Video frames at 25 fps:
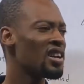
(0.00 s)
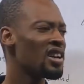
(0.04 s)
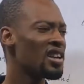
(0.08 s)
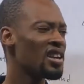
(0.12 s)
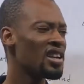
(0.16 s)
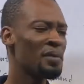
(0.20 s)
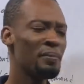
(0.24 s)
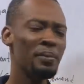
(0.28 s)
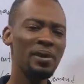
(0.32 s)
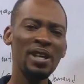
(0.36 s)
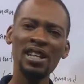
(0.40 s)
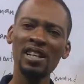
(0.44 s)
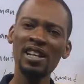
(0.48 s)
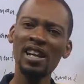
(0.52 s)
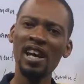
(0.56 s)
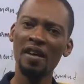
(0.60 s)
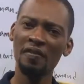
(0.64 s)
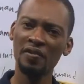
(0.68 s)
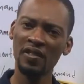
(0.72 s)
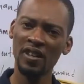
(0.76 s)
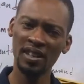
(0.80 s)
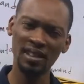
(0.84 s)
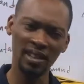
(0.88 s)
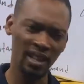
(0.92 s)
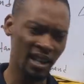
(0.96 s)
Immediately
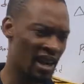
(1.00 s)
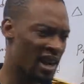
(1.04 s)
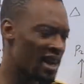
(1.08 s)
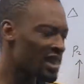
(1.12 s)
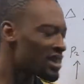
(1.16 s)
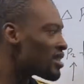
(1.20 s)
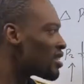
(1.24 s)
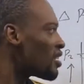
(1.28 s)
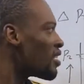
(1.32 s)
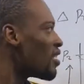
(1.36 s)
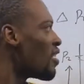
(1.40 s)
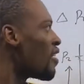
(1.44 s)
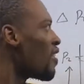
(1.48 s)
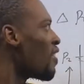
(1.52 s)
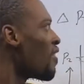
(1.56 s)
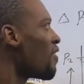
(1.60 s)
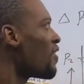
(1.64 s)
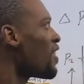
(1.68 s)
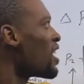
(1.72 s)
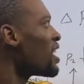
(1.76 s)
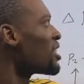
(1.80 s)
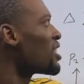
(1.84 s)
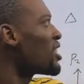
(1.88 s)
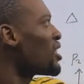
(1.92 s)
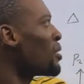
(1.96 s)
after that,
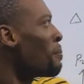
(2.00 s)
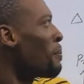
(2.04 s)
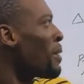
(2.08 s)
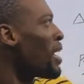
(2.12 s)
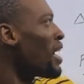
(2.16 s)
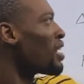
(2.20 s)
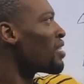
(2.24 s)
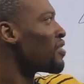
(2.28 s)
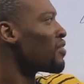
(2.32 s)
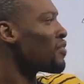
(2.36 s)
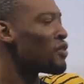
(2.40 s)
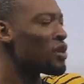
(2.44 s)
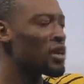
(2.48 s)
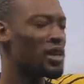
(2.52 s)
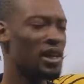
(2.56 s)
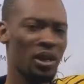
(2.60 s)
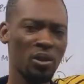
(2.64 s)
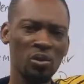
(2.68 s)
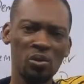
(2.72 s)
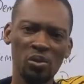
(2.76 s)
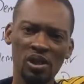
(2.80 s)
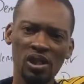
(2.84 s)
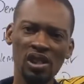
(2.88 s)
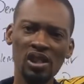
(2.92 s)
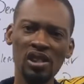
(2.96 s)
the demand for
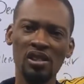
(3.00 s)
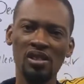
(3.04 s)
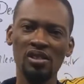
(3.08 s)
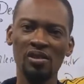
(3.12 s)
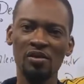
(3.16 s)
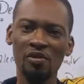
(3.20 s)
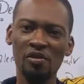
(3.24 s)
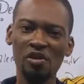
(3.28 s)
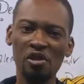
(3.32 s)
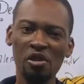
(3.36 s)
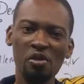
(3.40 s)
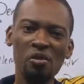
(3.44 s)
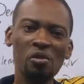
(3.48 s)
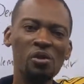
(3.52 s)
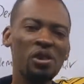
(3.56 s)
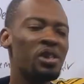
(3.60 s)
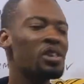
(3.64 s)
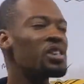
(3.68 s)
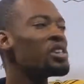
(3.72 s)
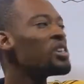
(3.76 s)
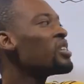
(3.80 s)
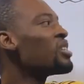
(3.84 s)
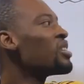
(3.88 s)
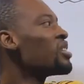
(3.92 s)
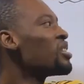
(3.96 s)
kerosene for
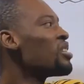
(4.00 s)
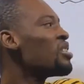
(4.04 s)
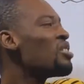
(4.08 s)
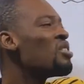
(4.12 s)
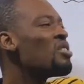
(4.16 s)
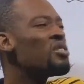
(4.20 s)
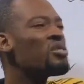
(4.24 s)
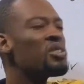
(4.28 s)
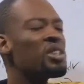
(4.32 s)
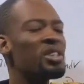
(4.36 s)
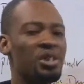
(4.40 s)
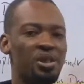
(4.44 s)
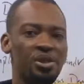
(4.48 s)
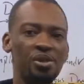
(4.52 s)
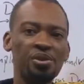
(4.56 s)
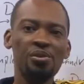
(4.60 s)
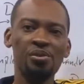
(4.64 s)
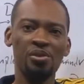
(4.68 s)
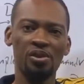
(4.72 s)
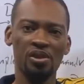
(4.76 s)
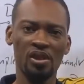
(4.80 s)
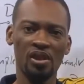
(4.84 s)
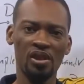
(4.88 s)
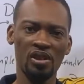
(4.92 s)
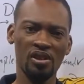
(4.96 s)
cooking
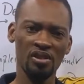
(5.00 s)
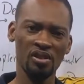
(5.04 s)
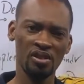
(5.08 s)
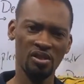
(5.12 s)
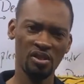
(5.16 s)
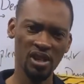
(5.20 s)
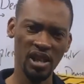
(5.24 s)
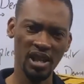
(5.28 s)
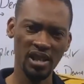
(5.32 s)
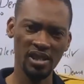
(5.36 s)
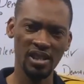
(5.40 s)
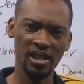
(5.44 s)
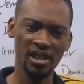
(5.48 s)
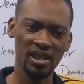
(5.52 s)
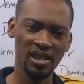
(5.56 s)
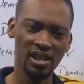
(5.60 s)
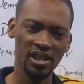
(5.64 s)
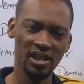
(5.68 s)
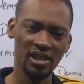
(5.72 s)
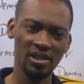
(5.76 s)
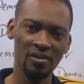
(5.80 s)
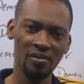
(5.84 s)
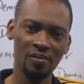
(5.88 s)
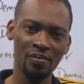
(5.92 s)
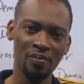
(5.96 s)
reduced
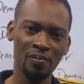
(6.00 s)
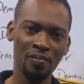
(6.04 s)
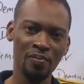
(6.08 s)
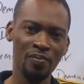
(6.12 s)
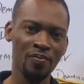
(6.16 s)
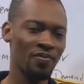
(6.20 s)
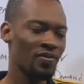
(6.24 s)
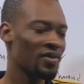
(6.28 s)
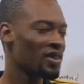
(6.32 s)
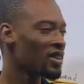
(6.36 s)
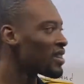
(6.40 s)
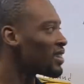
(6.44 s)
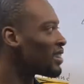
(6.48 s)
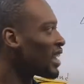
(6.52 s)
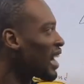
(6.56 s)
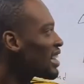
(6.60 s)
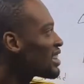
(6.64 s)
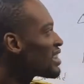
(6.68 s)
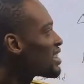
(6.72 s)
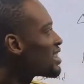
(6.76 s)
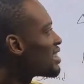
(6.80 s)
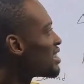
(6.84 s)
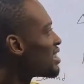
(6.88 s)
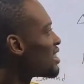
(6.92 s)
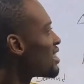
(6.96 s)
drastically. That
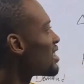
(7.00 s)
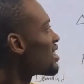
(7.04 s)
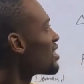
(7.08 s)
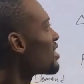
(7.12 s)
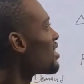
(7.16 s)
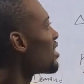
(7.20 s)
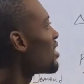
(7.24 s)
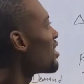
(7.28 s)
is